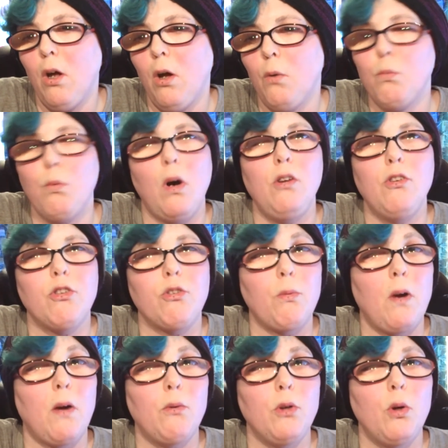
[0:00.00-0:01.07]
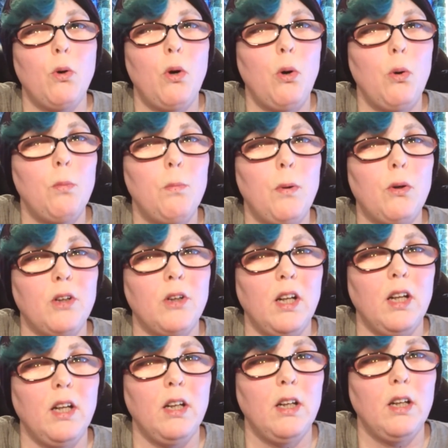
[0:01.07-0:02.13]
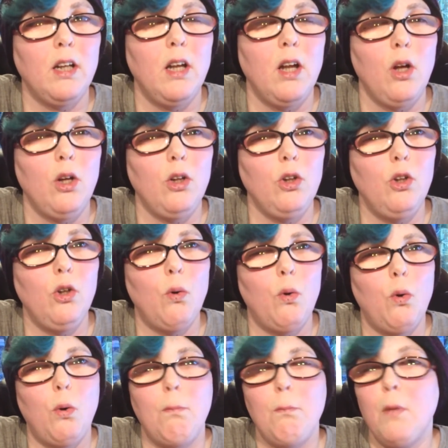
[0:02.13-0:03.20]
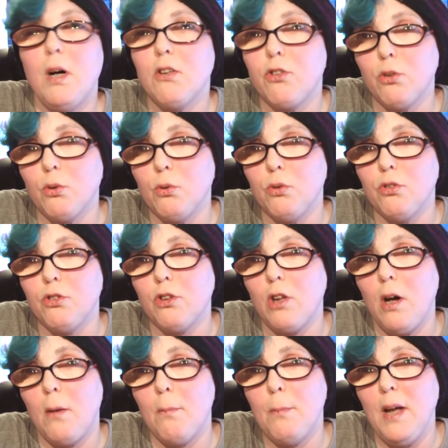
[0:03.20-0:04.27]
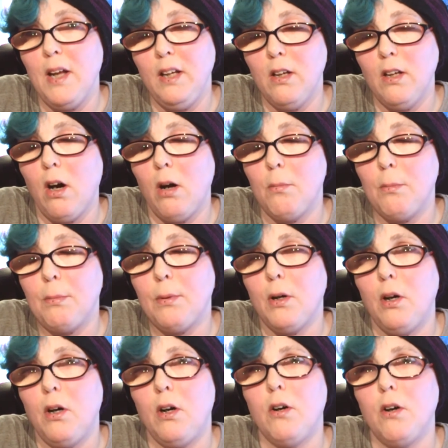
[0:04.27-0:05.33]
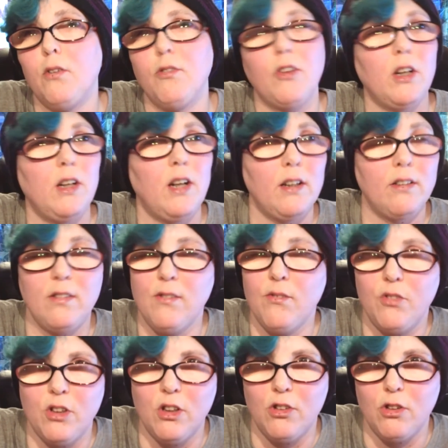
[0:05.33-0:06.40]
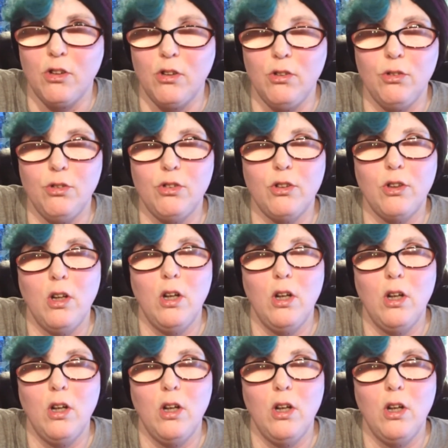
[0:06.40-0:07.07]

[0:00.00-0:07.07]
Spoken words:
runs throughout your whole body. Your muscles are made up of connective tissues.